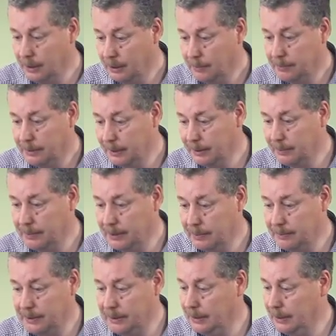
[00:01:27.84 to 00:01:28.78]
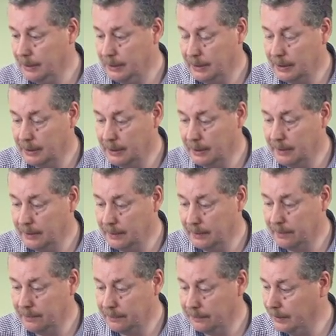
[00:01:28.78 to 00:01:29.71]
brick, but we
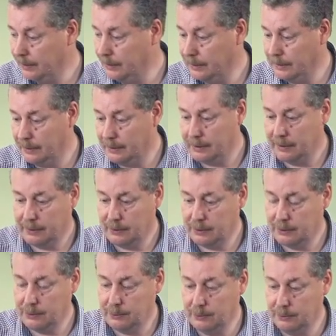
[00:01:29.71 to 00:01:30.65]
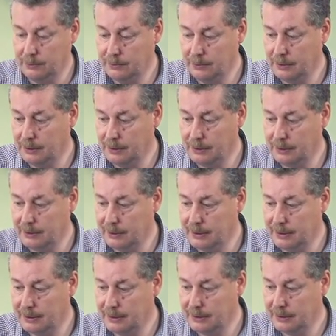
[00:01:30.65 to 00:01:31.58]
uh, very soon saw
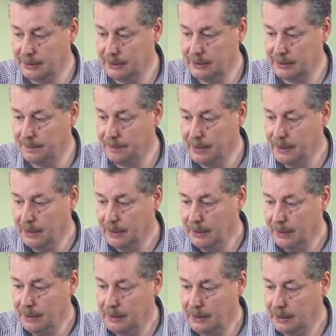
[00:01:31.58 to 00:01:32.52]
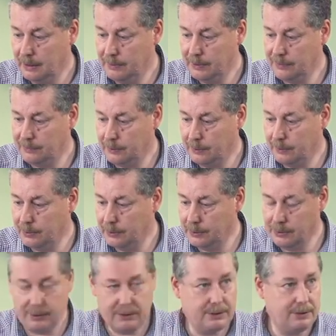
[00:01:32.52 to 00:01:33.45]
that with four
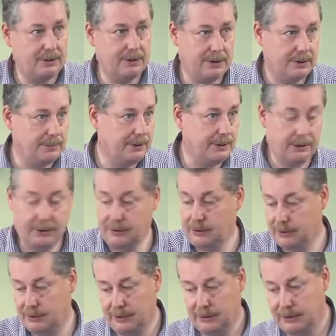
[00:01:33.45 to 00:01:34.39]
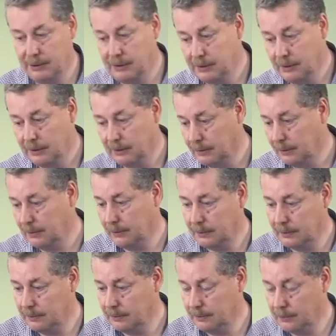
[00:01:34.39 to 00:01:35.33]
motors, this will not
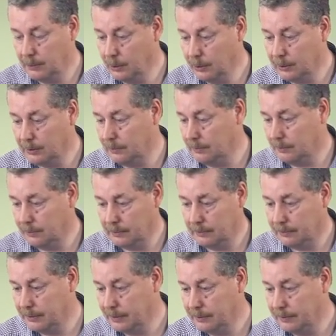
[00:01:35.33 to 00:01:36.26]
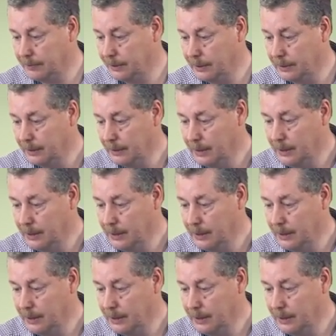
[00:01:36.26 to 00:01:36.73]
work very well.